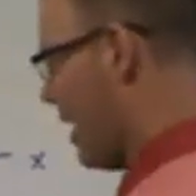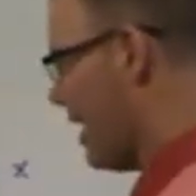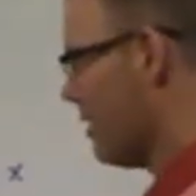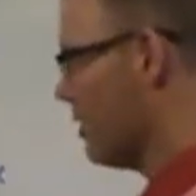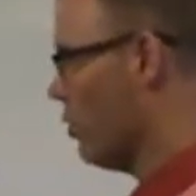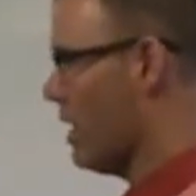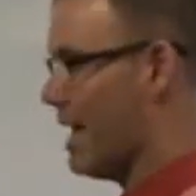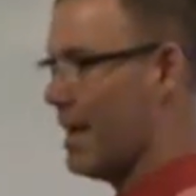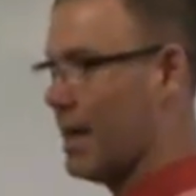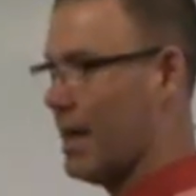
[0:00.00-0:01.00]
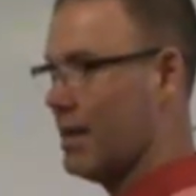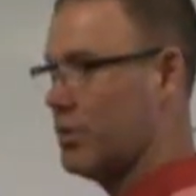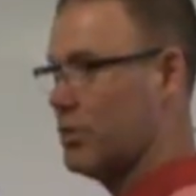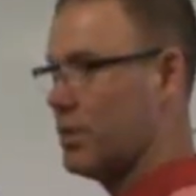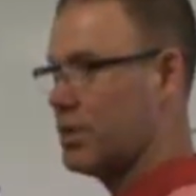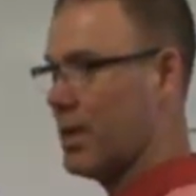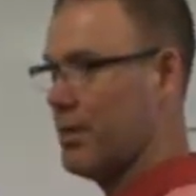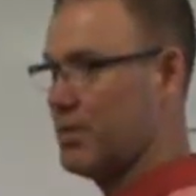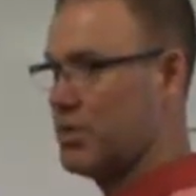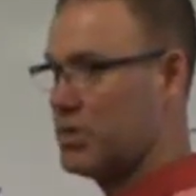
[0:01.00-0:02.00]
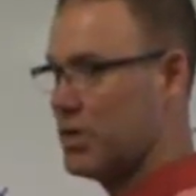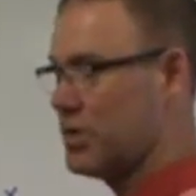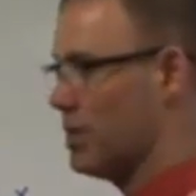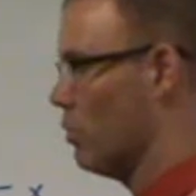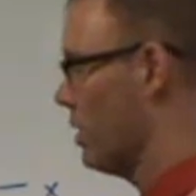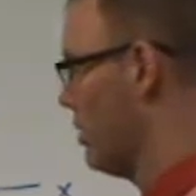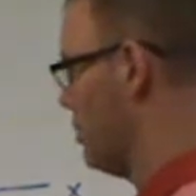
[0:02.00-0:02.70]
Either way, I do this. I'm consistent in what I'm